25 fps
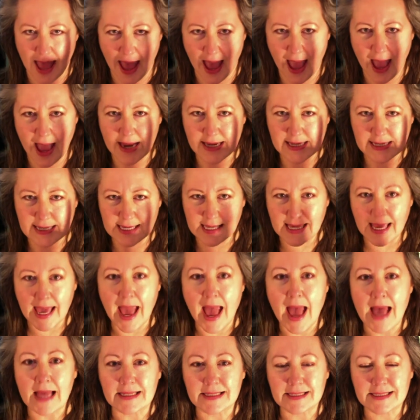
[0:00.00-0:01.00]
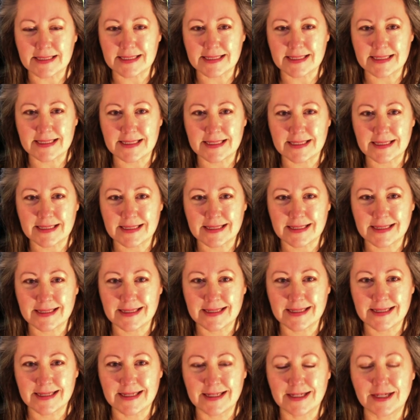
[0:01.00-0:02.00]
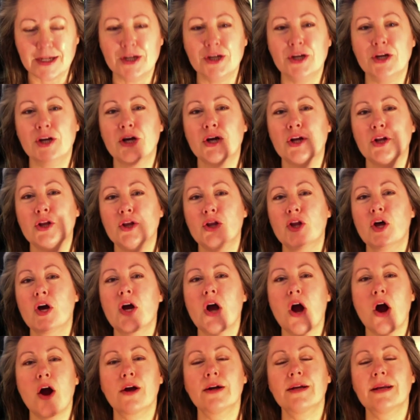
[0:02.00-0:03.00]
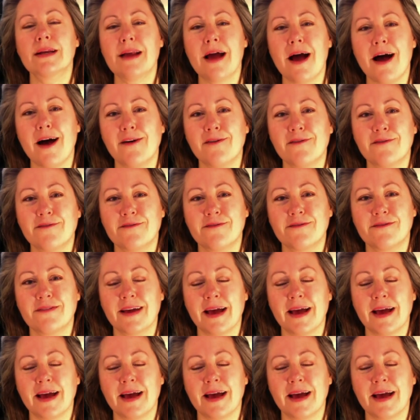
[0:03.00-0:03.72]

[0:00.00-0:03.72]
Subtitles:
And yet, look hard enough